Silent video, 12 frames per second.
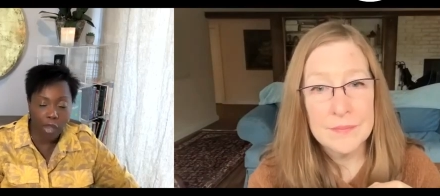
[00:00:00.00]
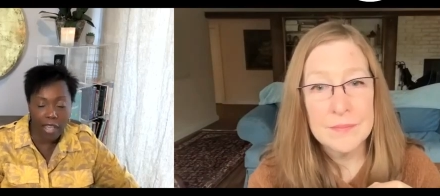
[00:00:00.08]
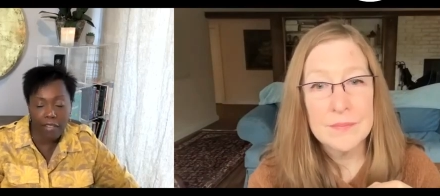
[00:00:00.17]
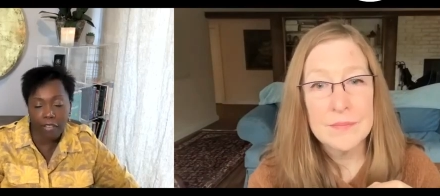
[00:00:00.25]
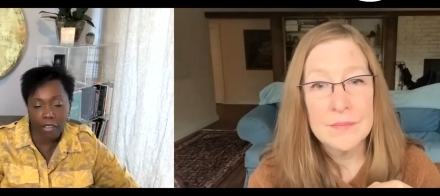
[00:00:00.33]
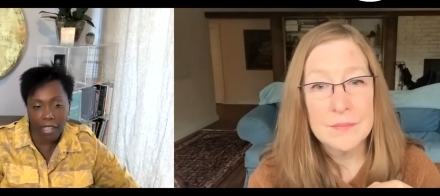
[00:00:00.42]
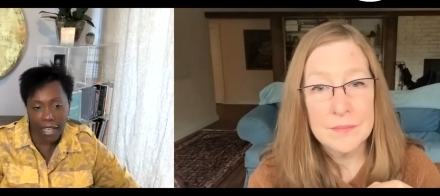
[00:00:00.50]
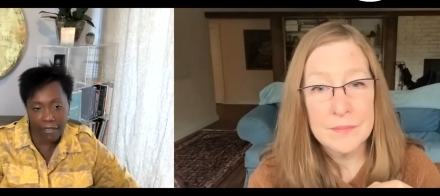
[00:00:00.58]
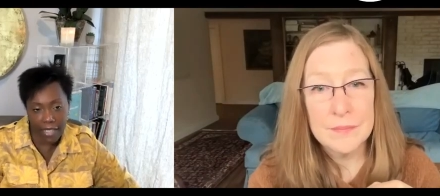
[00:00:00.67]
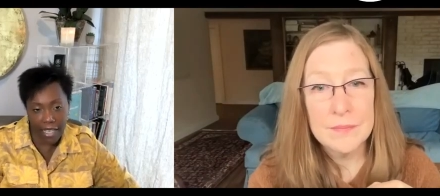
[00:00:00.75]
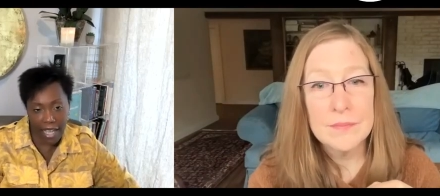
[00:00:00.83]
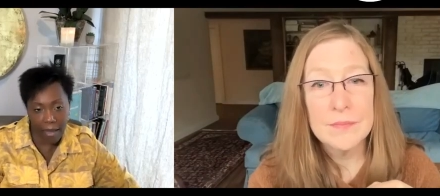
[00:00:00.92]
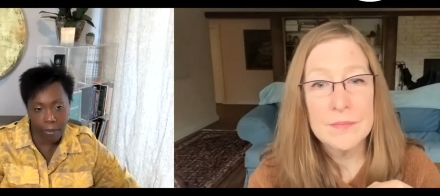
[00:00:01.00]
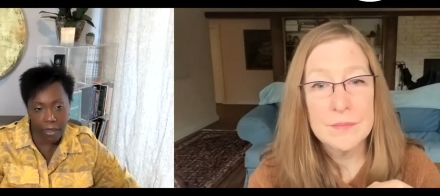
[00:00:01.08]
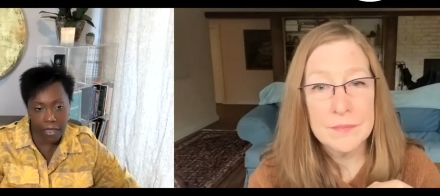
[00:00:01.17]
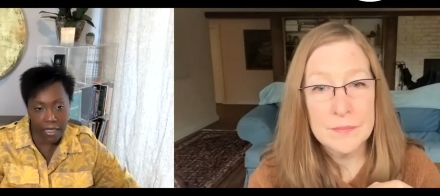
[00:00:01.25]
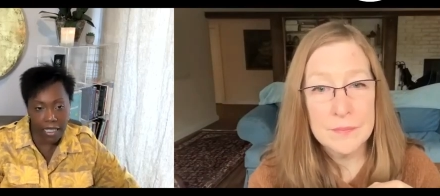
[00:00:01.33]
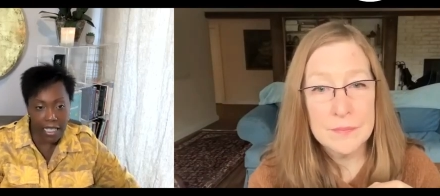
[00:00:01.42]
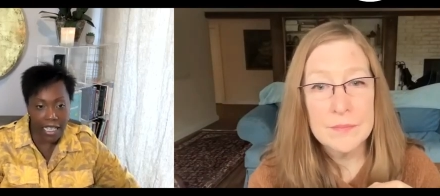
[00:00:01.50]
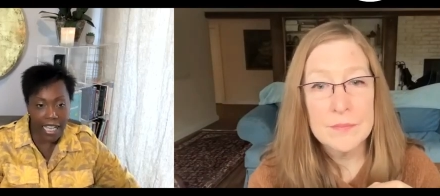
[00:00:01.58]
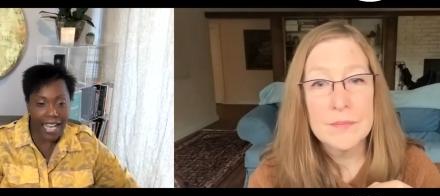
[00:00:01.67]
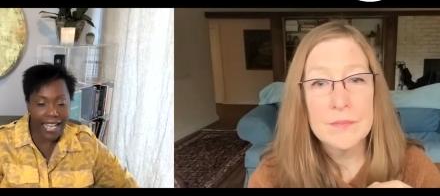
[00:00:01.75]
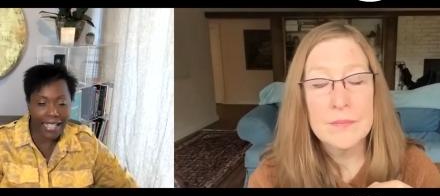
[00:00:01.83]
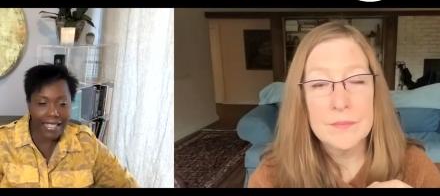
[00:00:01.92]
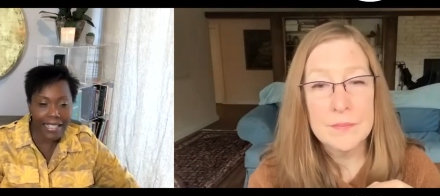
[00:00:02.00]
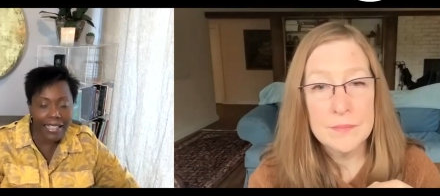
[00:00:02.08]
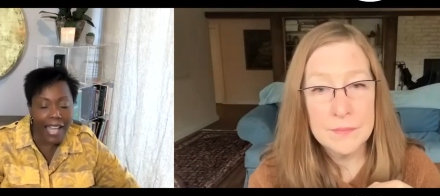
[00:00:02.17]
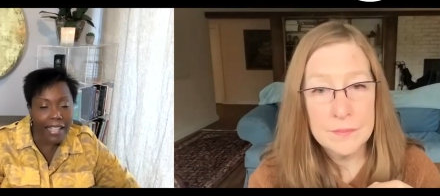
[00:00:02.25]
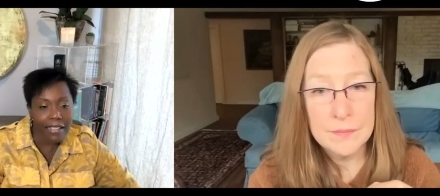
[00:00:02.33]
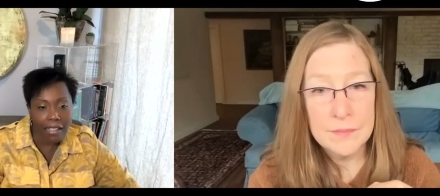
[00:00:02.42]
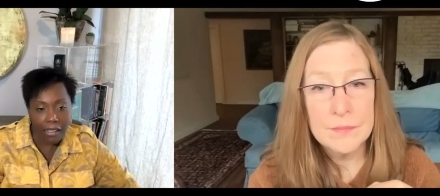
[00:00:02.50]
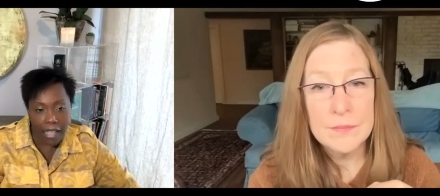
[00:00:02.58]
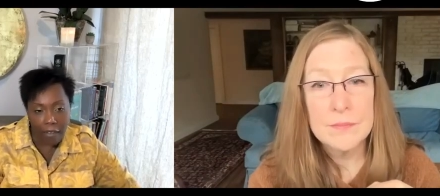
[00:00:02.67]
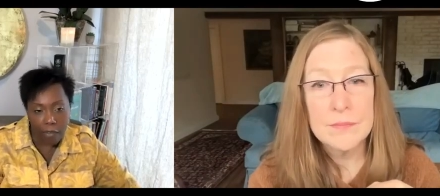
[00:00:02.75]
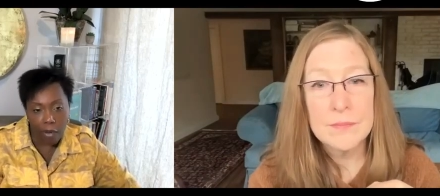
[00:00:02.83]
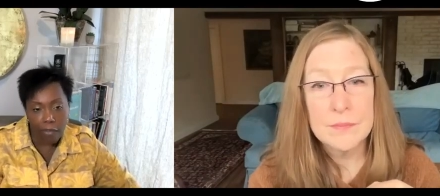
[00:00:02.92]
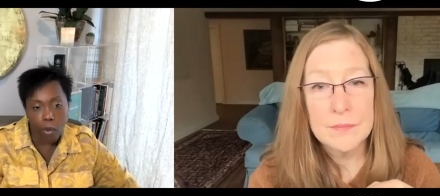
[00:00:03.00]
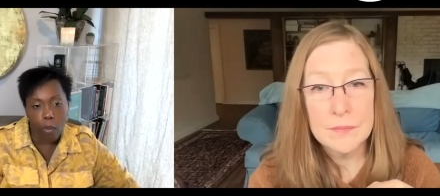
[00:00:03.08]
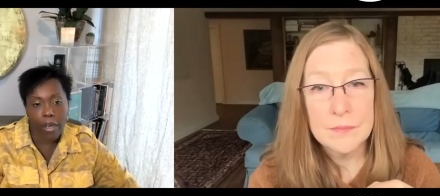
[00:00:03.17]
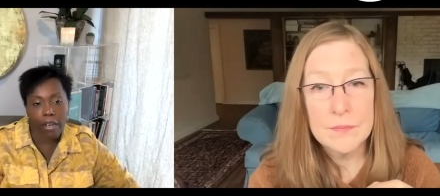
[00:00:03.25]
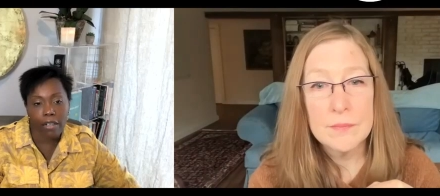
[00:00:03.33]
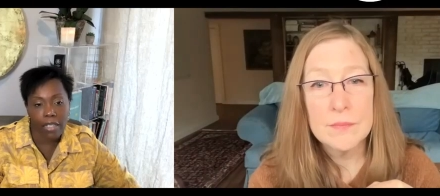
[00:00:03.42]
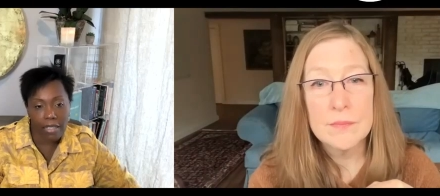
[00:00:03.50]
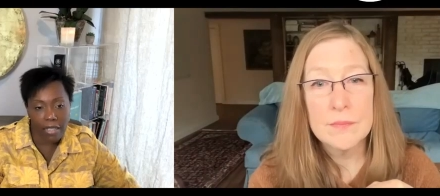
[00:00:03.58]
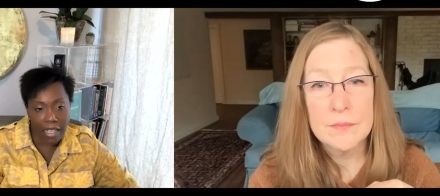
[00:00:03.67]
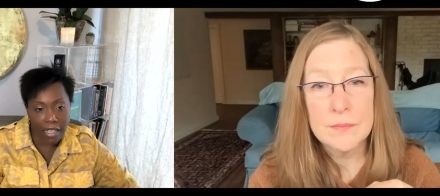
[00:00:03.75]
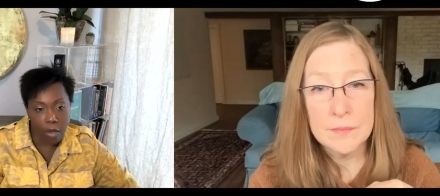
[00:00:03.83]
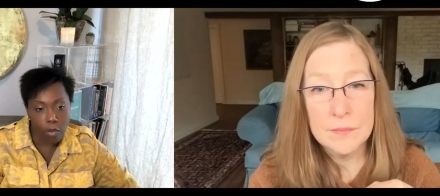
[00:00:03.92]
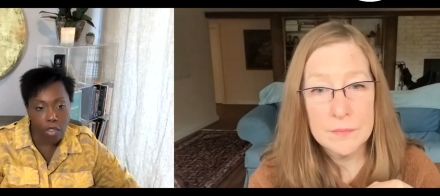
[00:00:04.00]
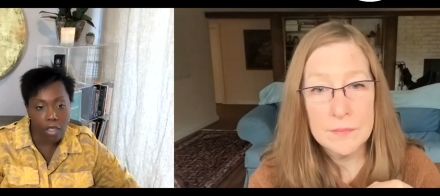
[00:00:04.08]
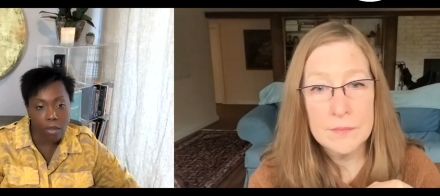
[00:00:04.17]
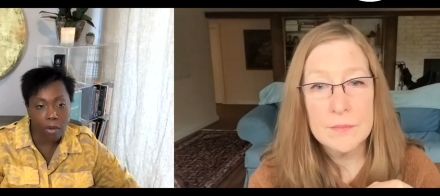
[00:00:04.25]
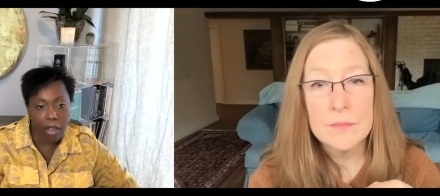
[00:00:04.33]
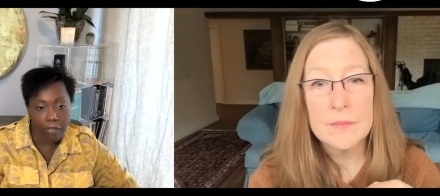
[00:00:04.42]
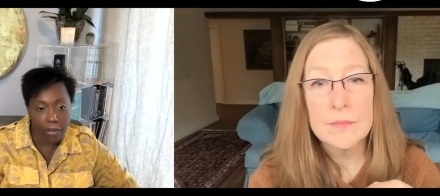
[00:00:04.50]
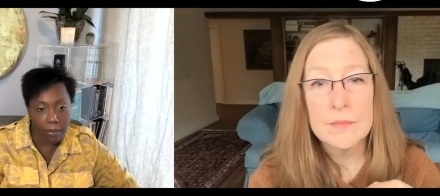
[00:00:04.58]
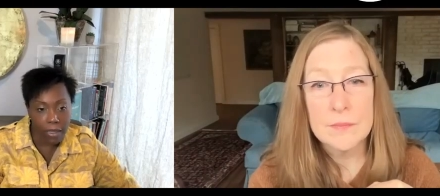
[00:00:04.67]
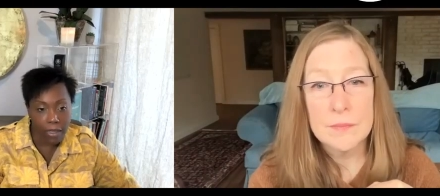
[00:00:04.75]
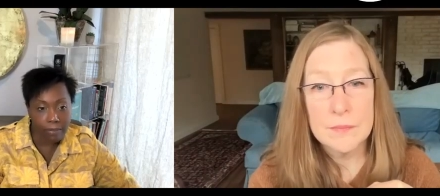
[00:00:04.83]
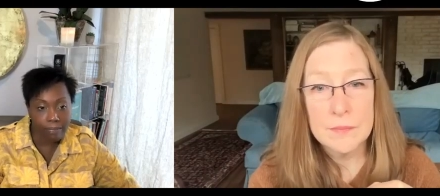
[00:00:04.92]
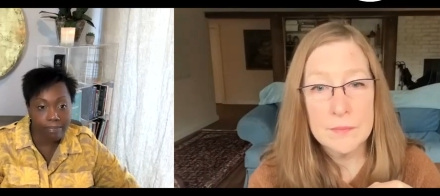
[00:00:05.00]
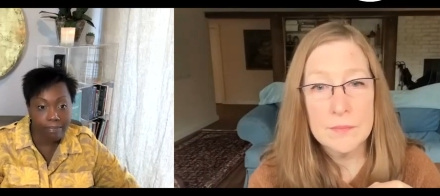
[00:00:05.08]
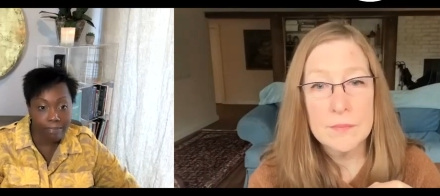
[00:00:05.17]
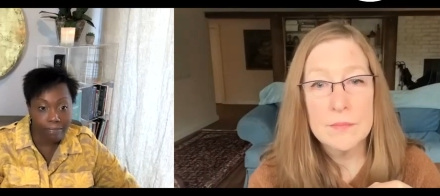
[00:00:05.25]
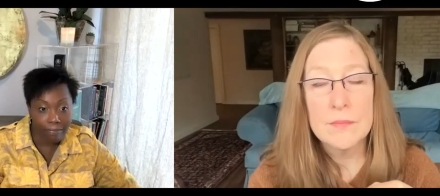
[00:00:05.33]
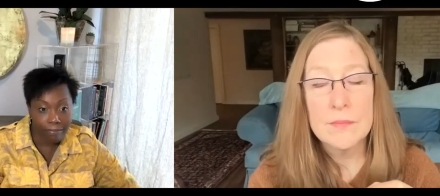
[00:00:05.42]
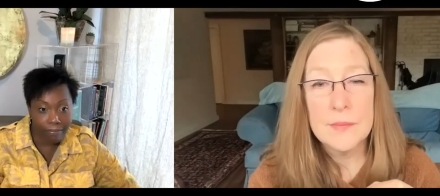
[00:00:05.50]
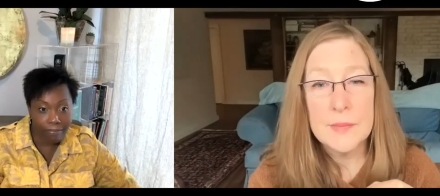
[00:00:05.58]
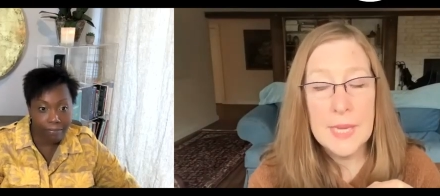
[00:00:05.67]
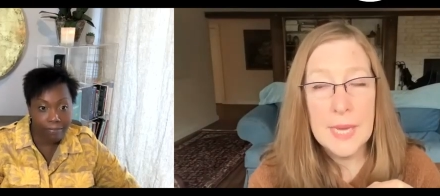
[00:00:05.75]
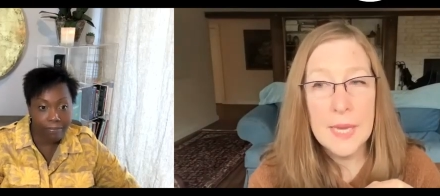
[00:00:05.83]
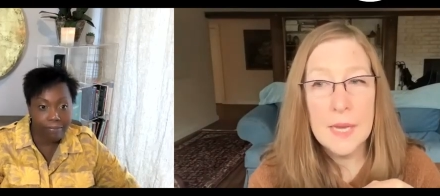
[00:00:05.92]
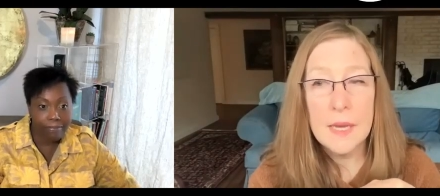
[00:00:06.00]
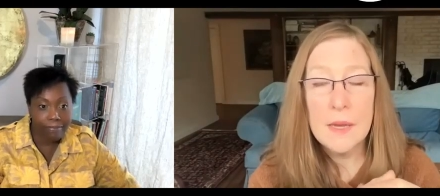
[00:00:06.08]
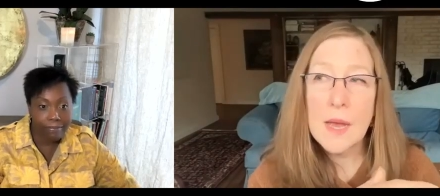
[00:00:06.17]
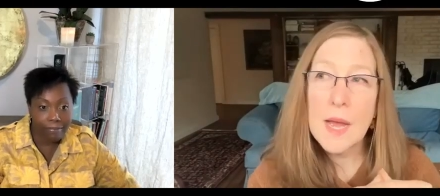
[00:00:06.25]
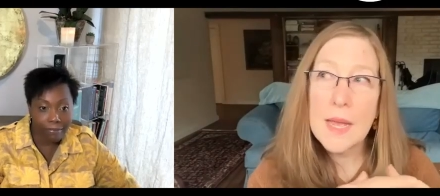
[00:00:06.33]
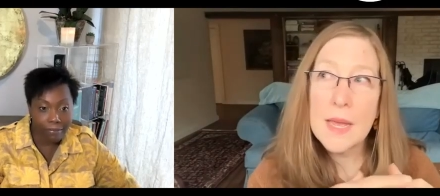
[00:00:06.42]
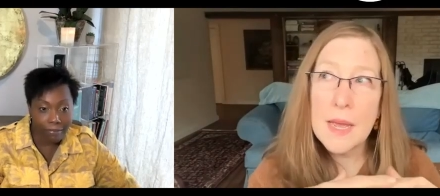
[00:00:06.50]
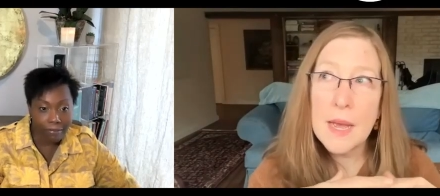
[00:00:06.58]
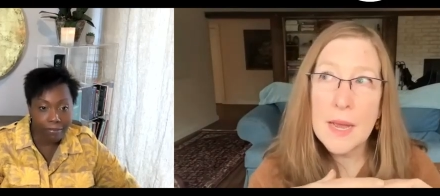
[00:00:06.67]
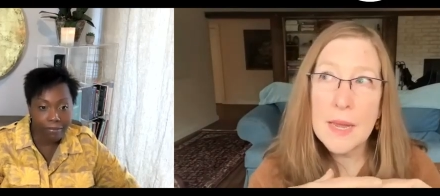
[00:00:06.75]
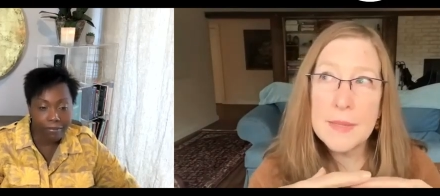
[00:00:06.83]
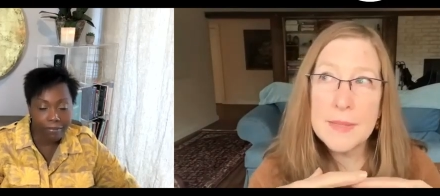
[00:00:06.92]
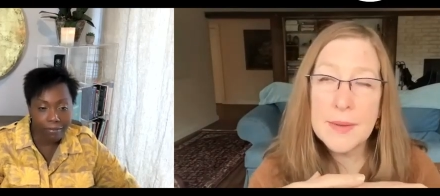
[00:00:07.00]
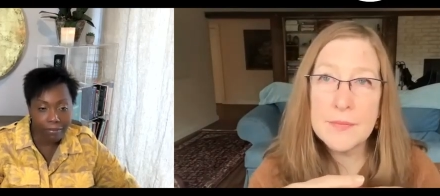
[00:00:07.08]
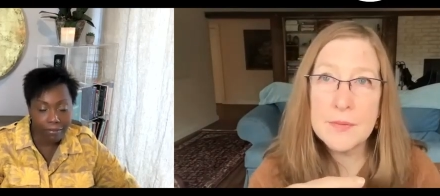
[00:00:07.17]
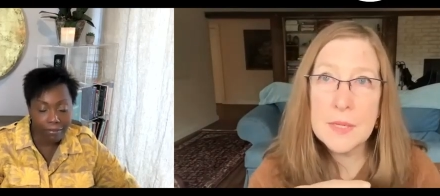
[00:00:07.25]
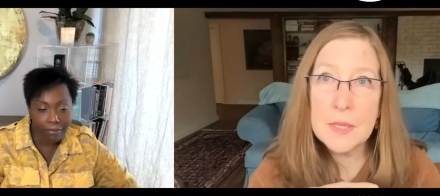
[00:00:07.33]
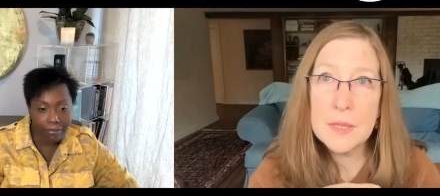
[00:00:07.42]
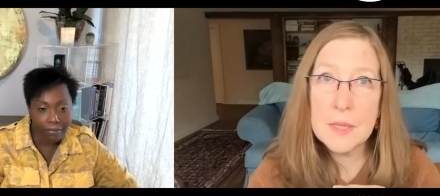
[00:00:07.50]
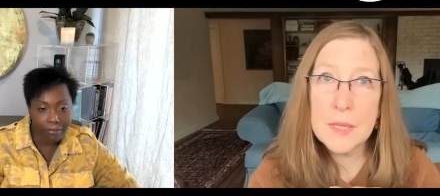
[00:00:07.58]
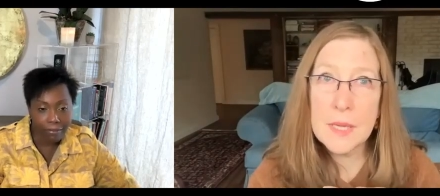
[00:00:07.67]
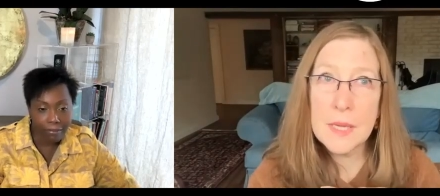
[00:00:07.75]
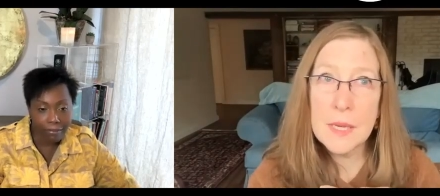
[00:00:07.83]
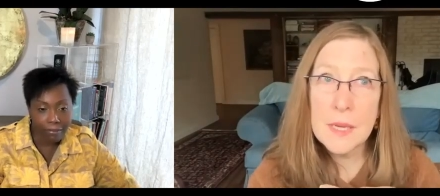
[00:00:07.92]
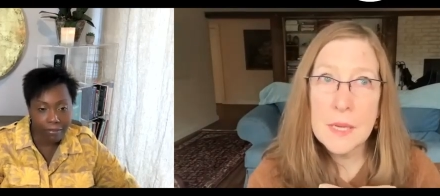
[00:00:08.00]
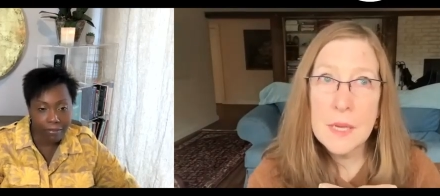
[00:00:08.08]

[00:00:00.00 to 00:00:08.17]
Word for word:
Speaker 1: wait for life to happen. And I think that's mm-hmm. a level of awareness that coaching brought for me.
Speaker 2: Yeah, I I definitely